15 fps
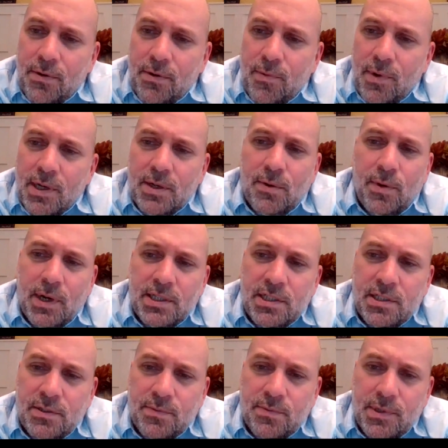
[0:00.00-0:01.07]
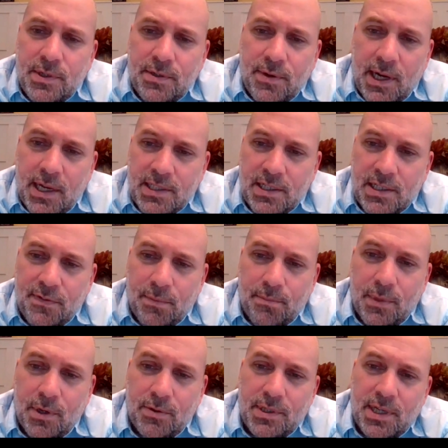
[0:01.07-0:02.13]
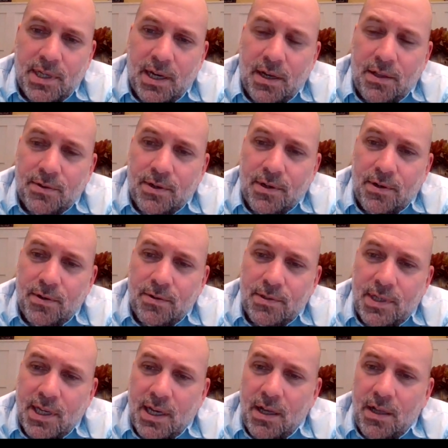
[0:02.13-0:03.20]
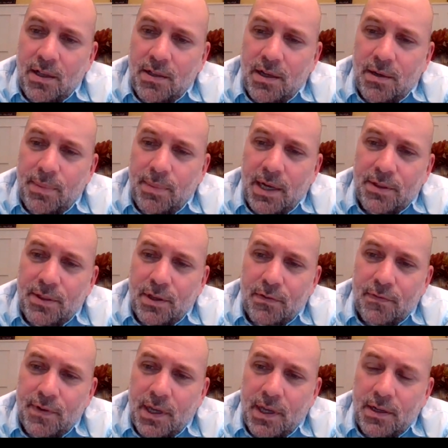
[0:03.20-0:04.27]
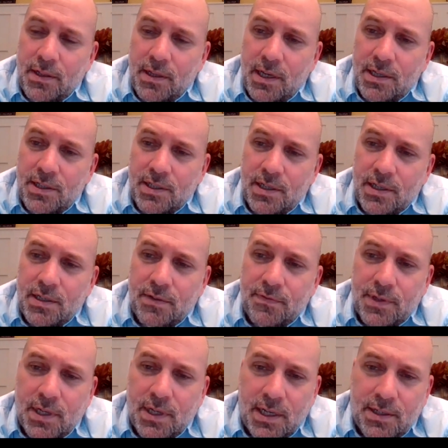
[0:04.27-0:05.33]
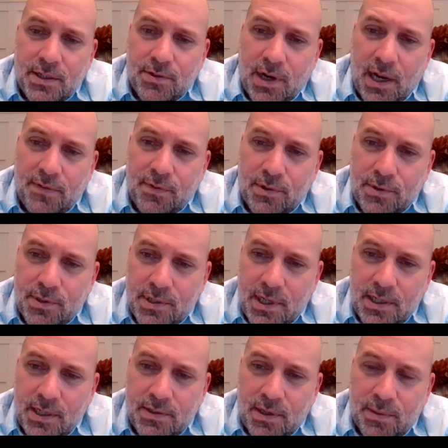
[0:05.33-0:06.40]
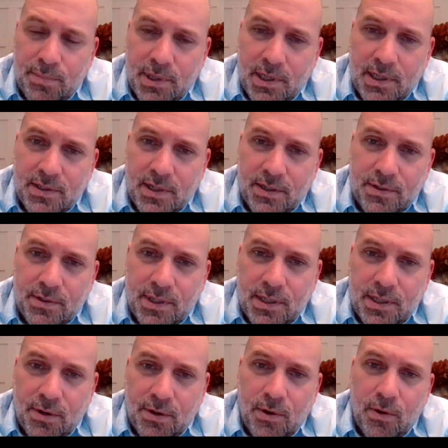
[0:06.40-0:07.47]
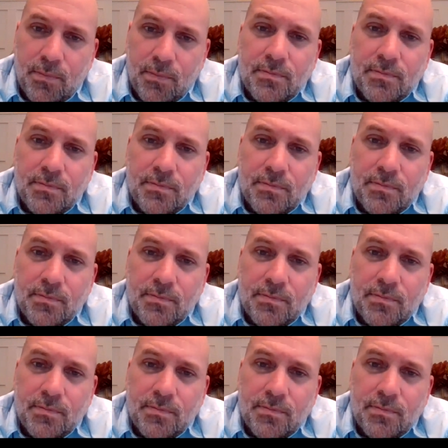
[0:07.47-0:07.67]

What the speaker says: or what questions would you ask of a motel or hotel about their ventilation if you had to travel or stay someplace other than your home?